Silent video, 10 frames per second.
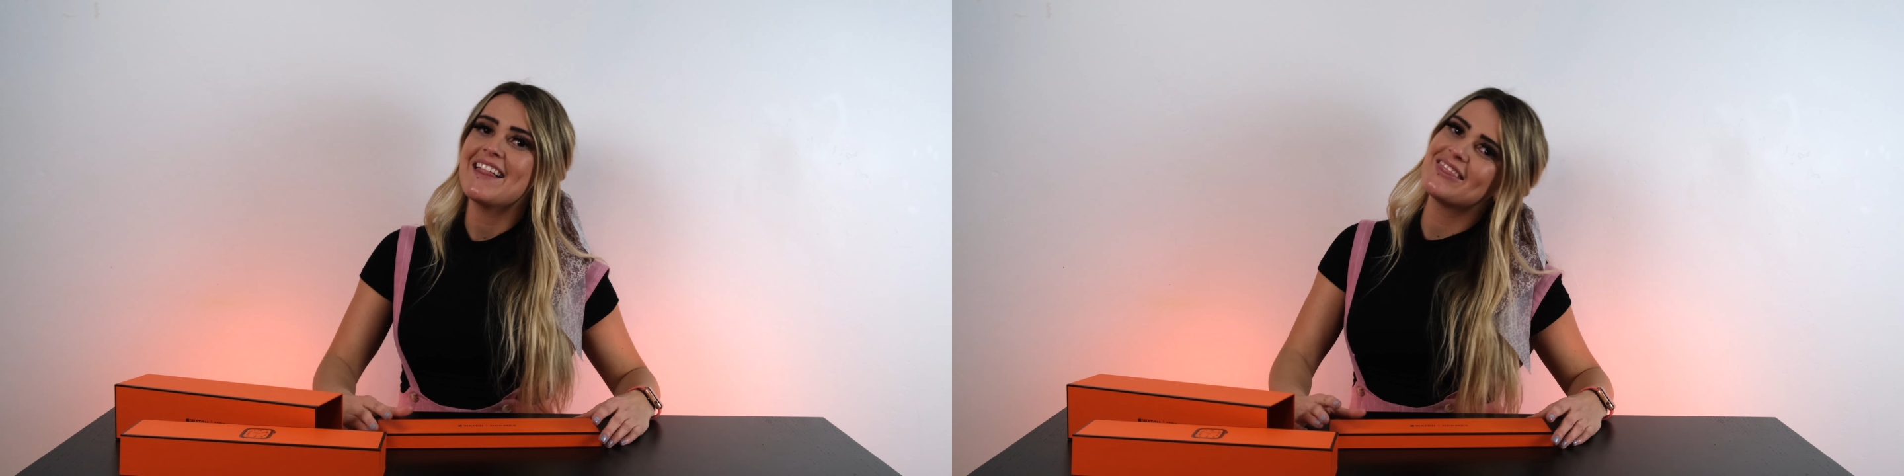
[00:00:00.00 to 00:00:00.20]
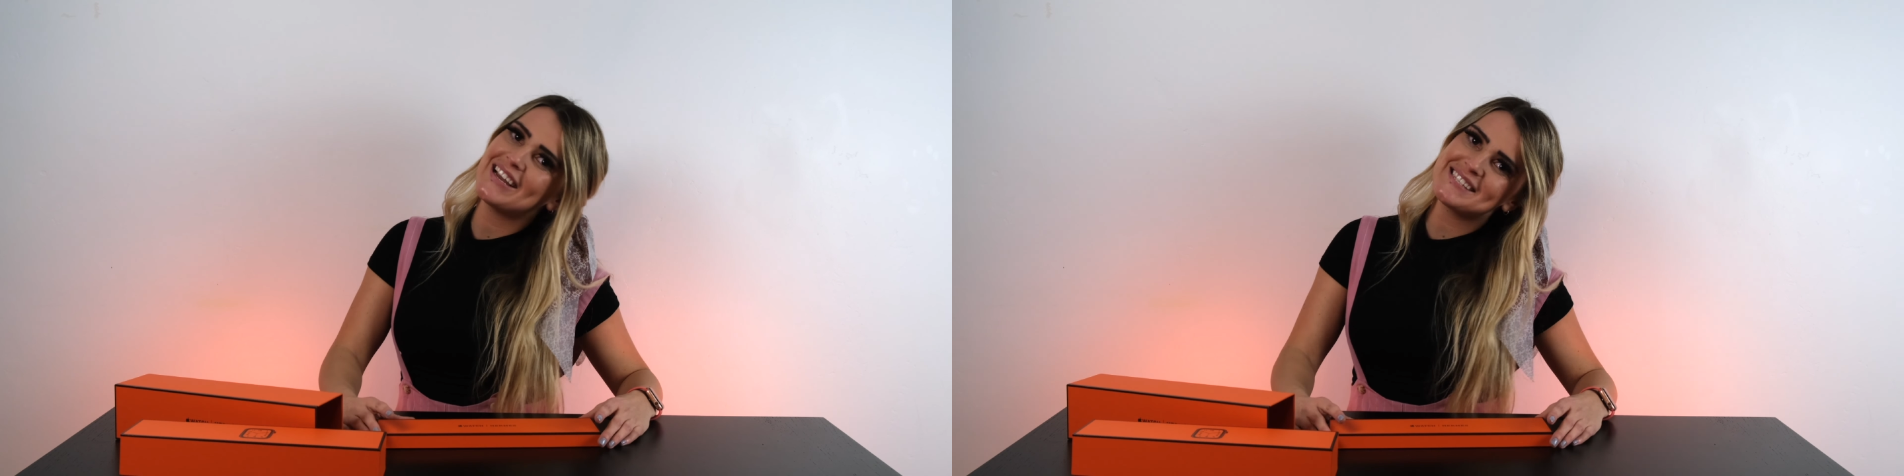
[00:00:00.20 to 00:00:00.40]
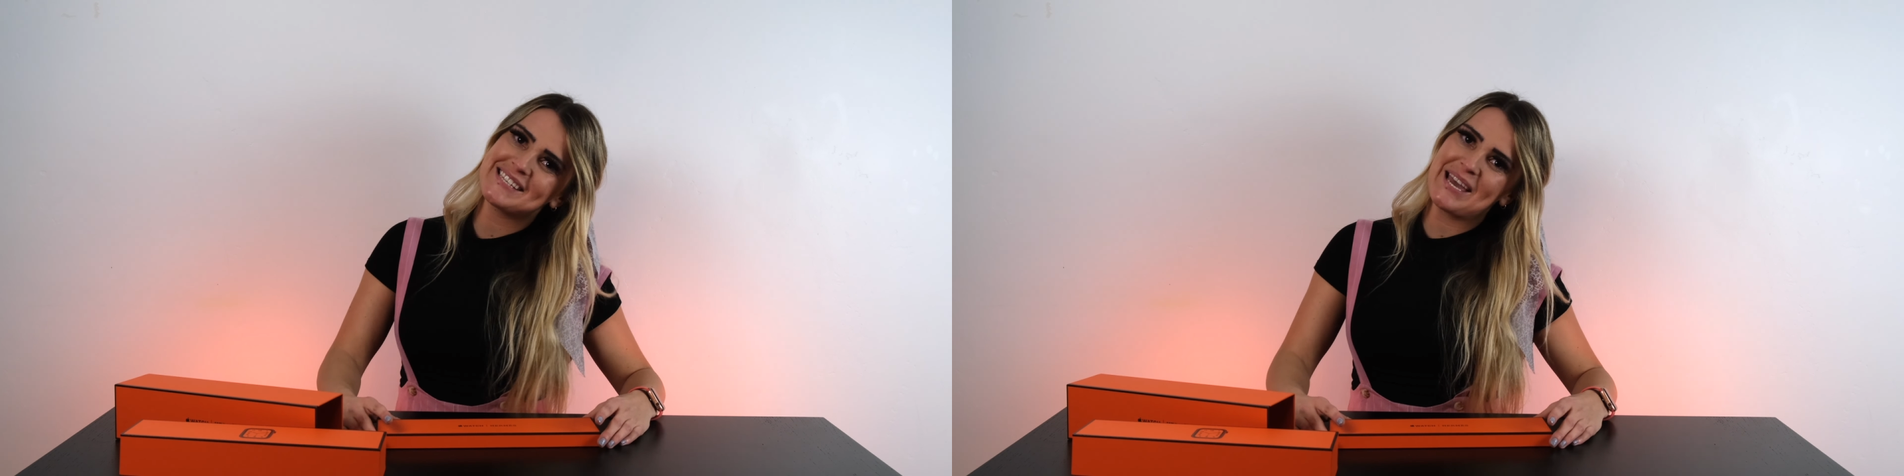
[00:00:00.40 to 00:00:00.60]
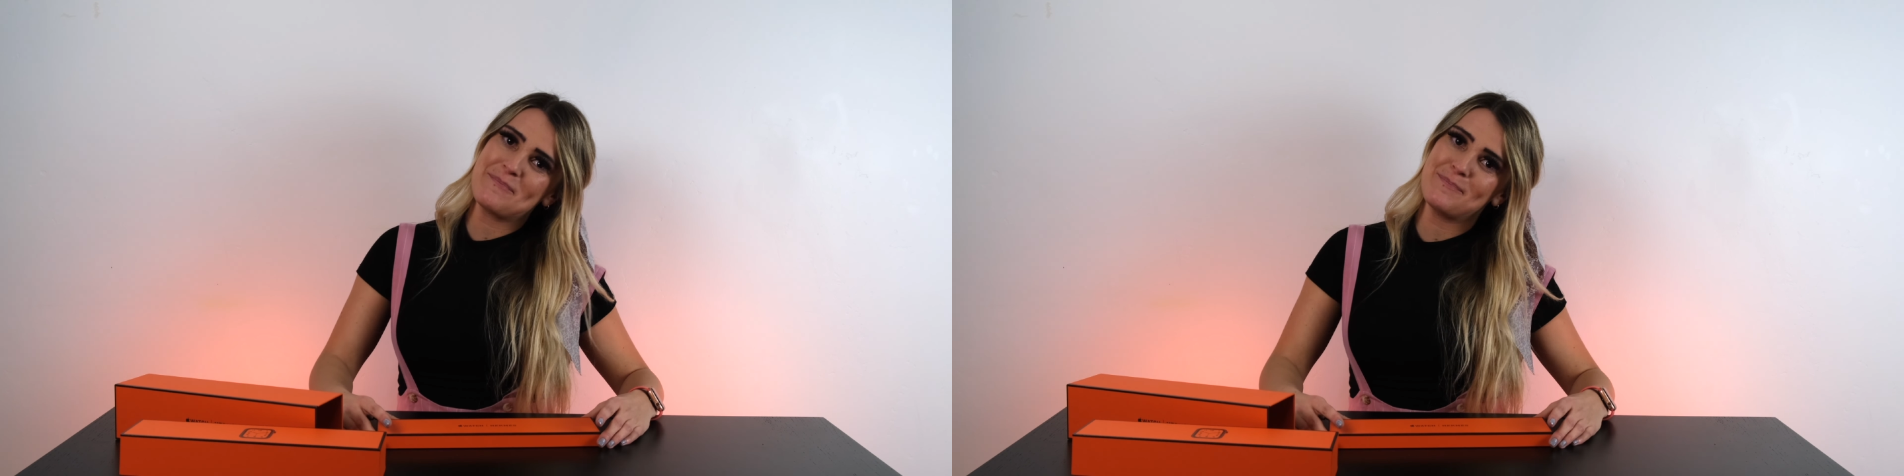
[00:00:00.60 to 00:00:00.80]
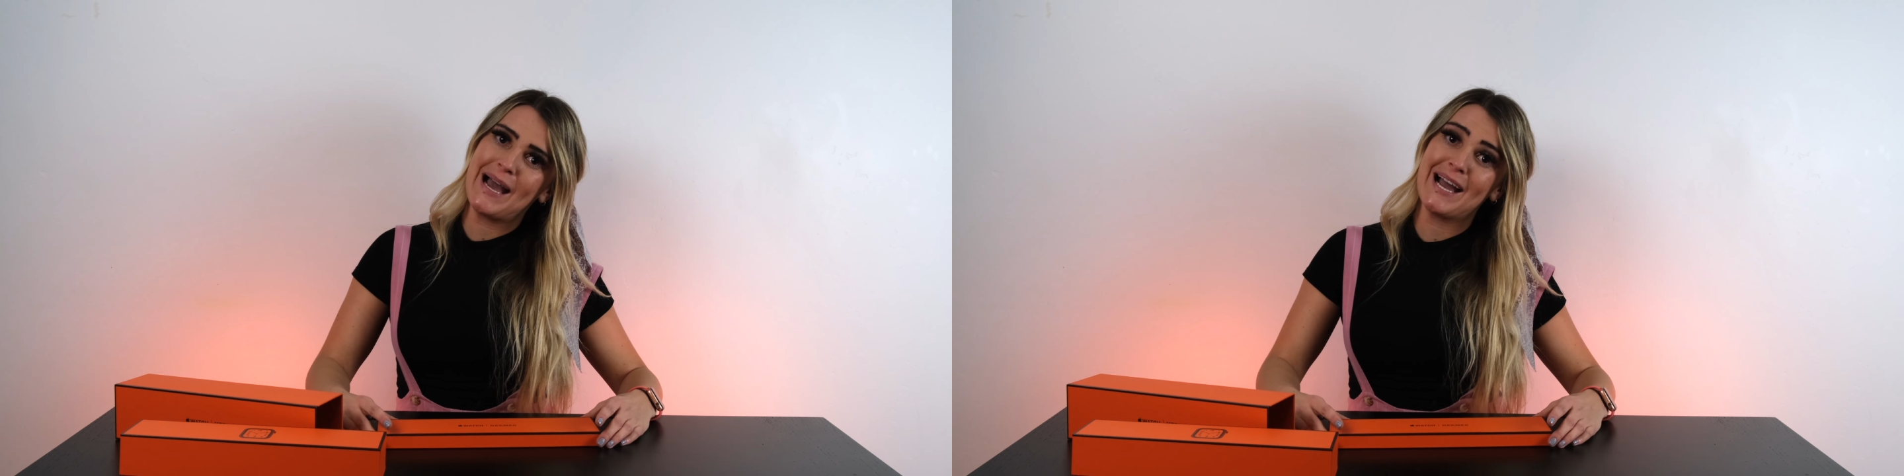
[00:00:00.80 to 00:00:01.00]
Let's
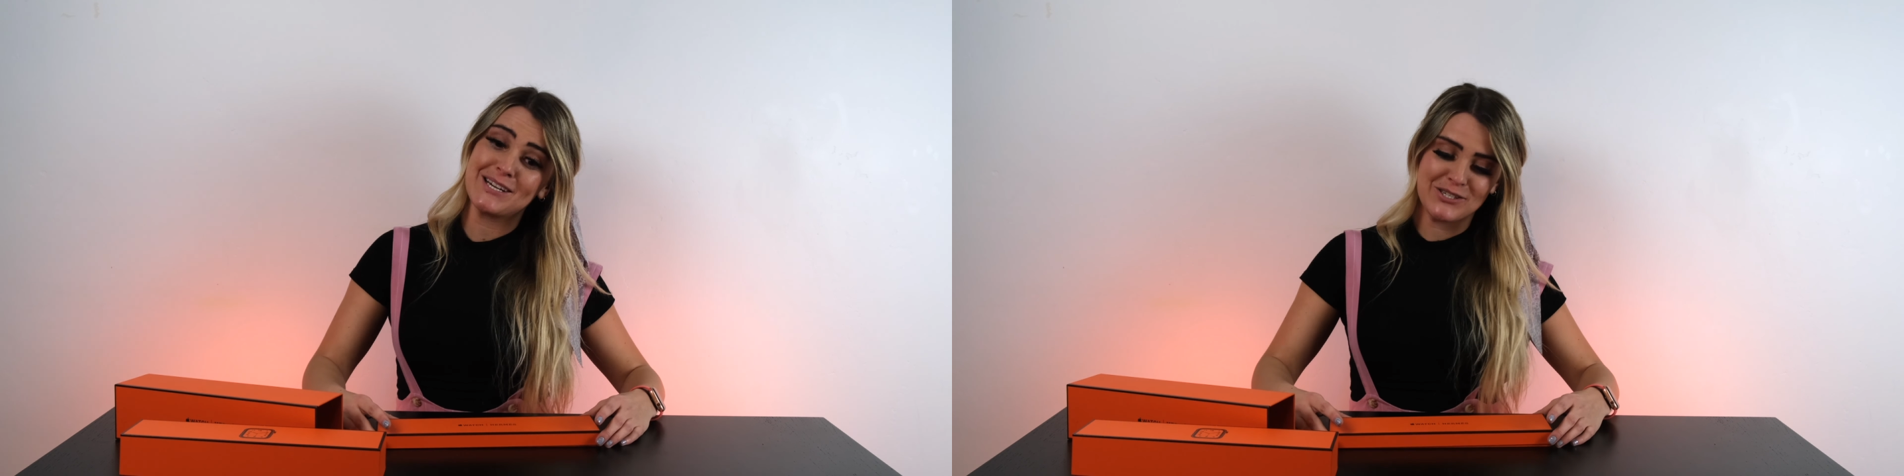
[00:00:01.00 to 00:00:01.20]
get back